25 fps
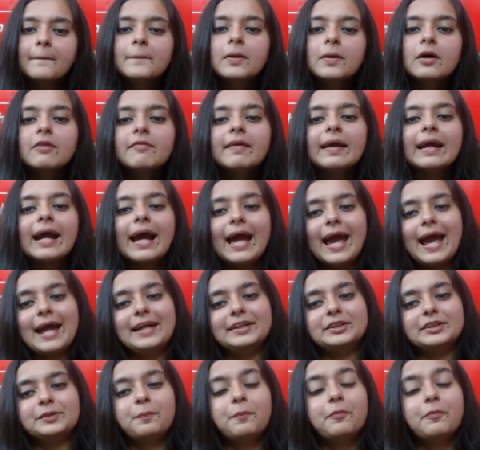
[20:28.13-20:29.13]
Moving
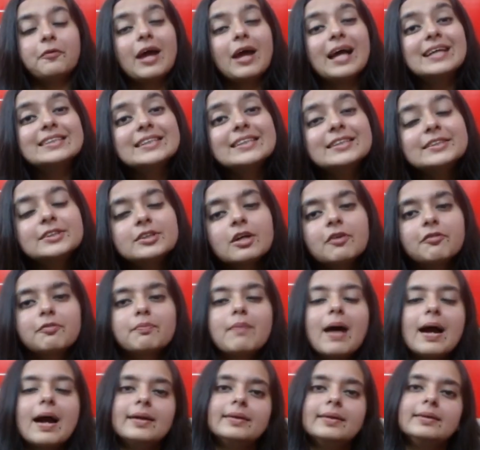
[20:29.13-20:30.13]
ahead, presence of
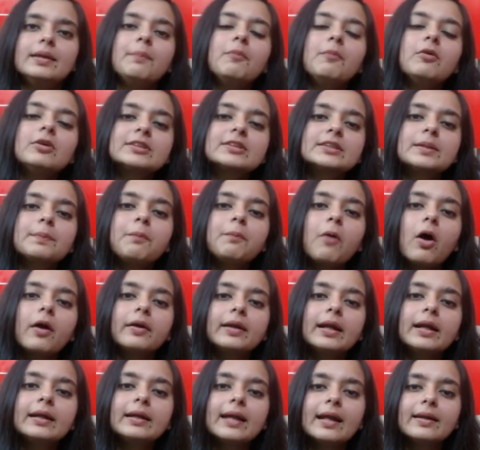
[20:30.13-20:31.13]
mind, the most
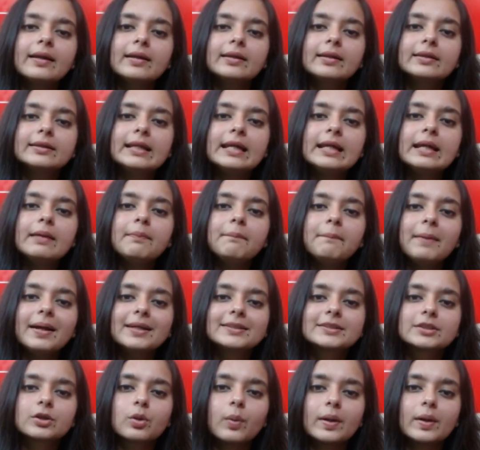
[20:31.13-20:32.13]
important and the
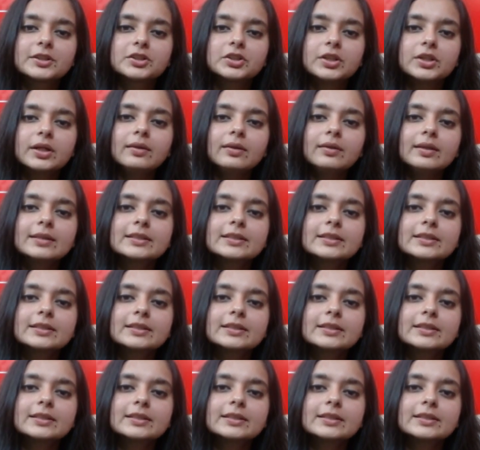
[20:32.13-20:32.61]
theme-based question.